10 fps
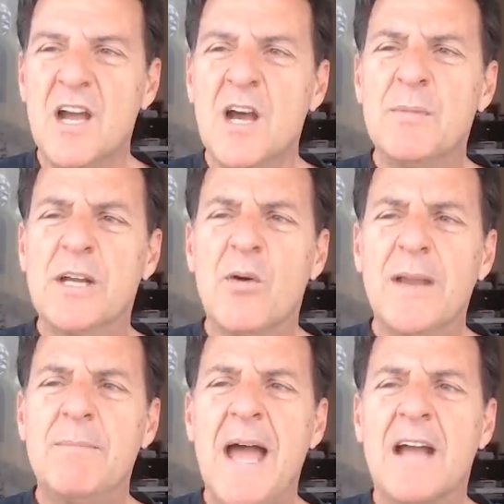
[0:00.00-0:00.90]
But
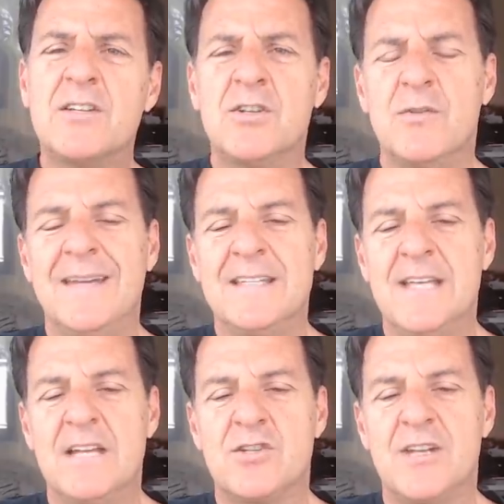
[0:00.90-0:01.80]
going back to
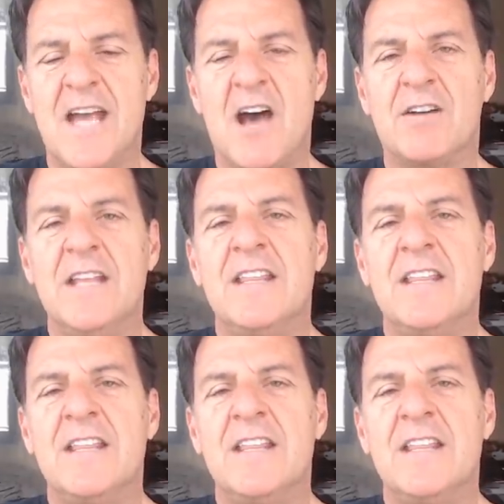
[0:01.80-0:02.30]
intentionality,